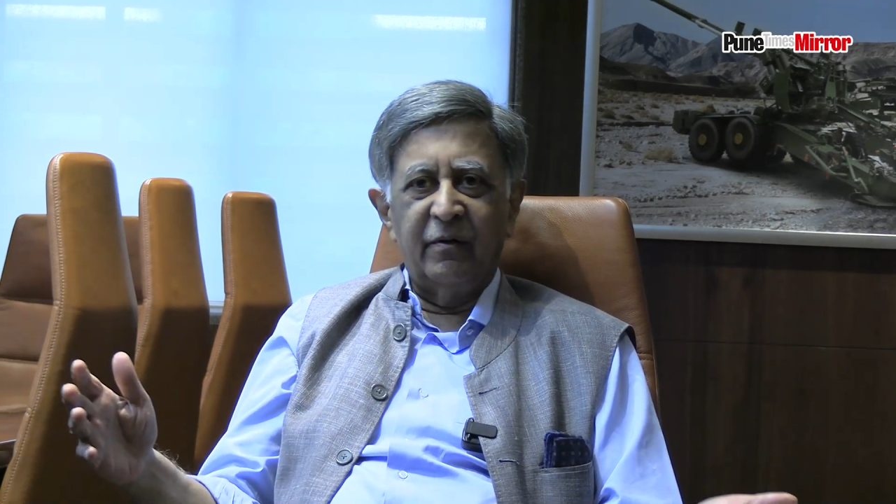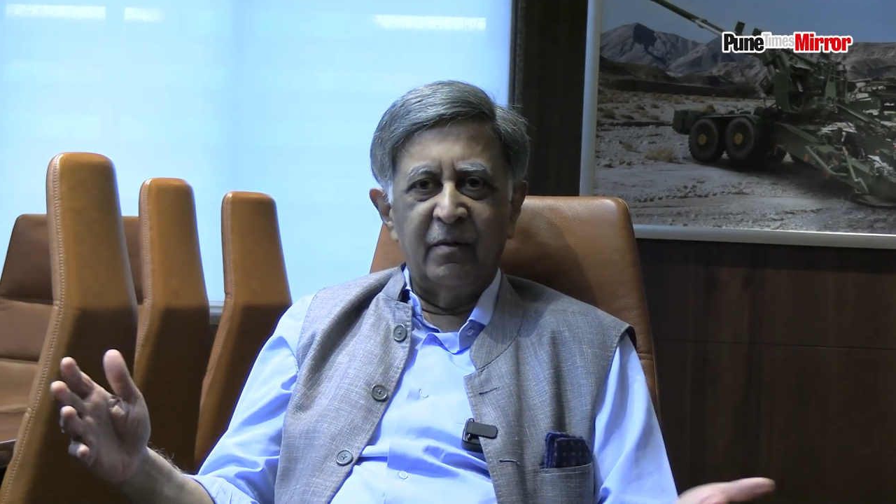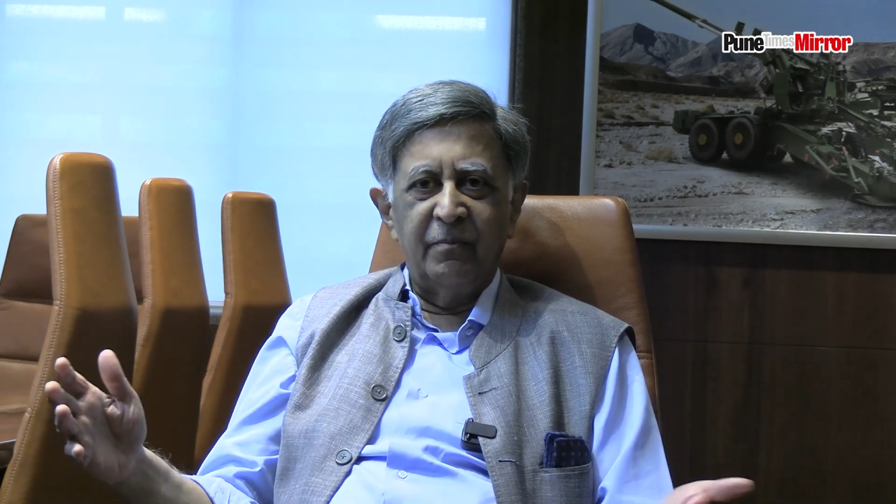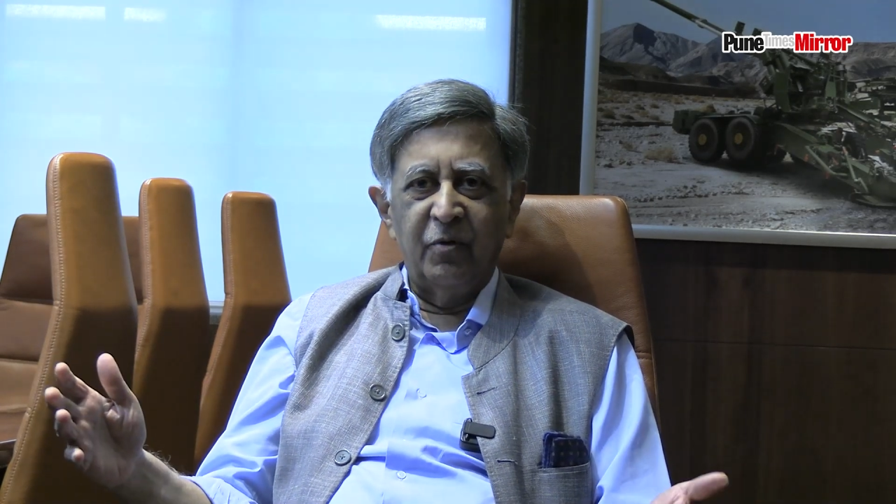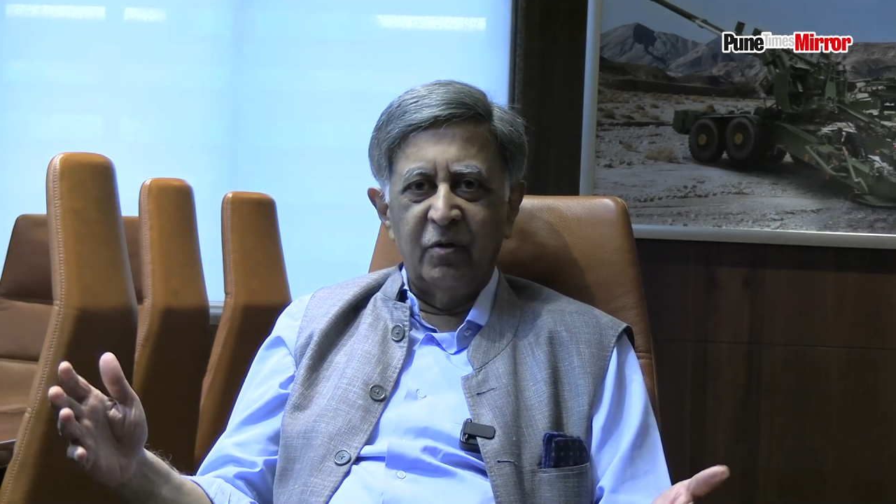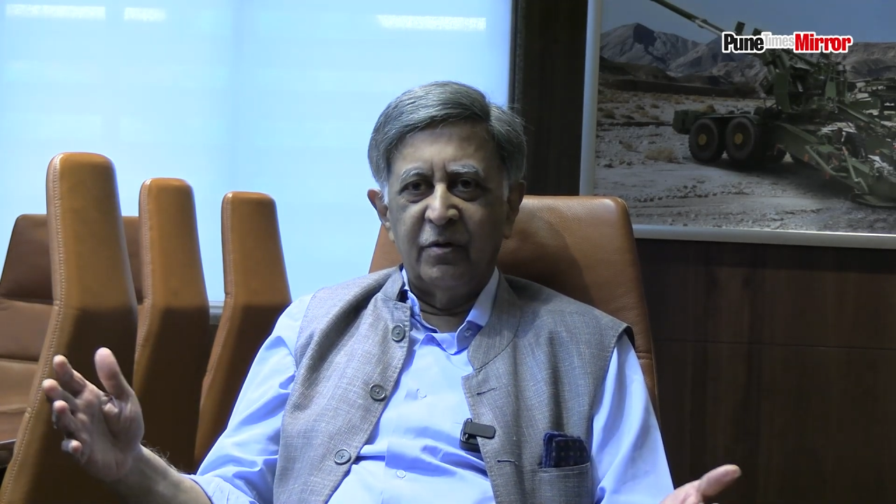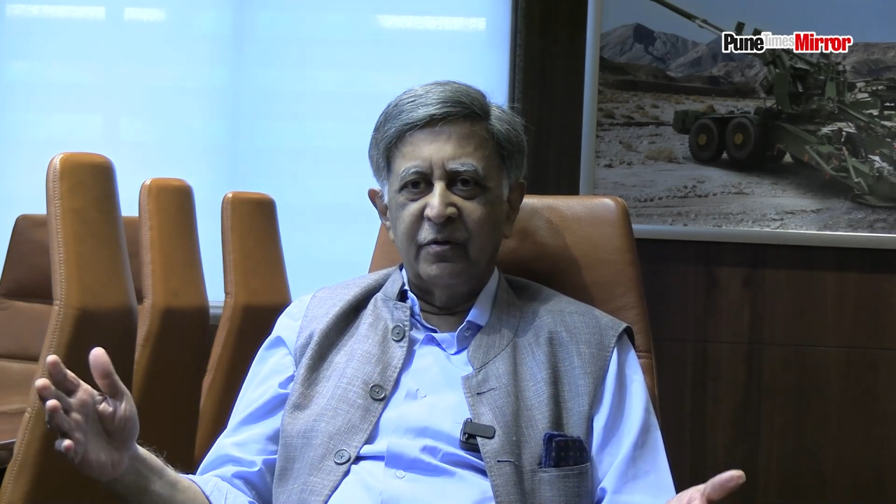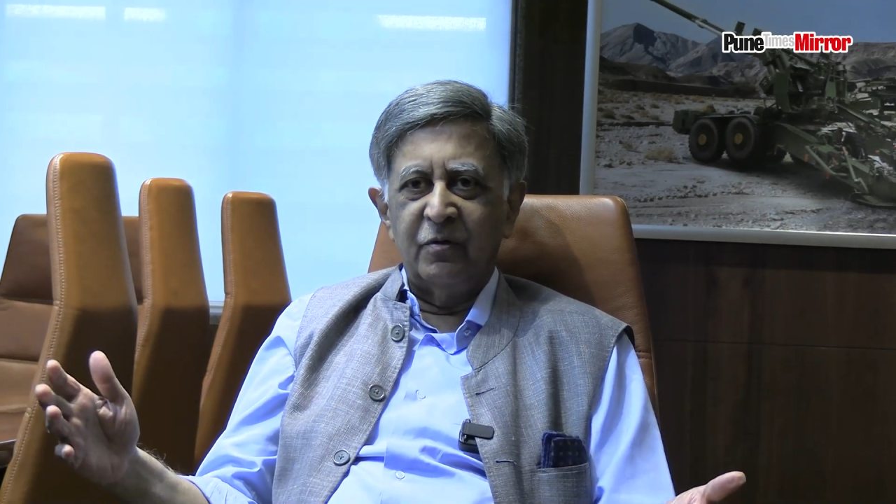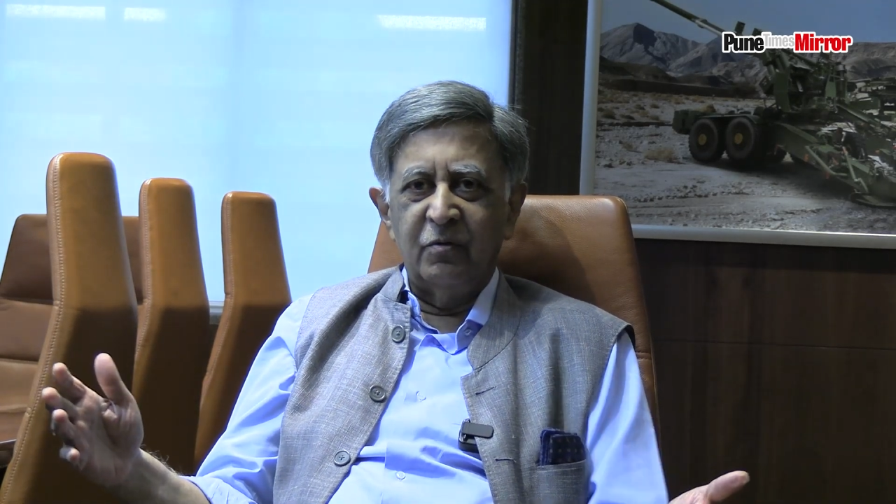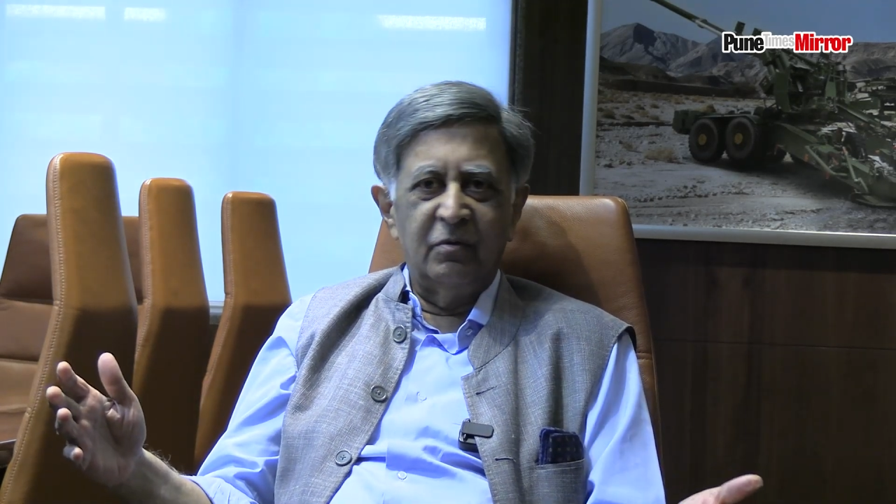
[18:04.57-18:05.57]
of
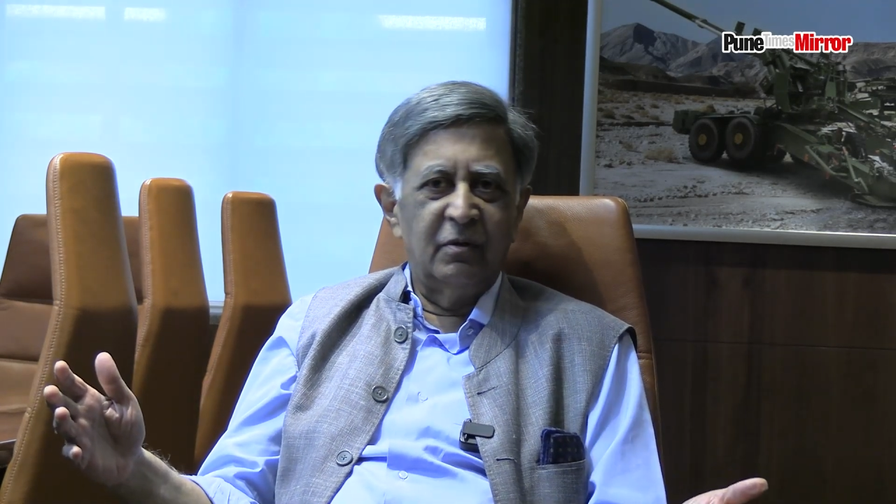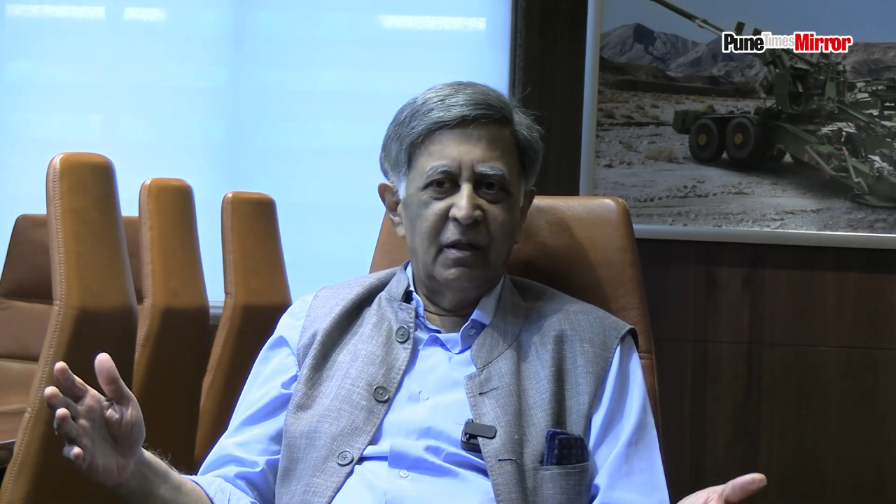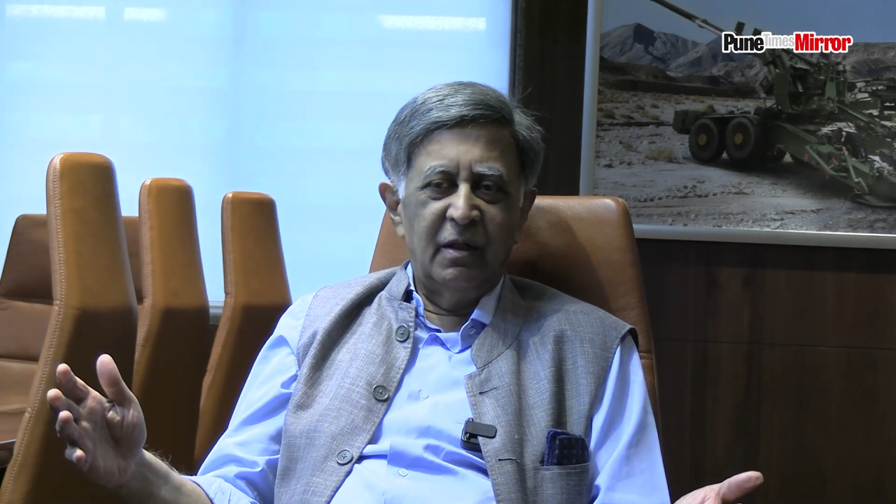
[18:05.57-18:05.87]
components to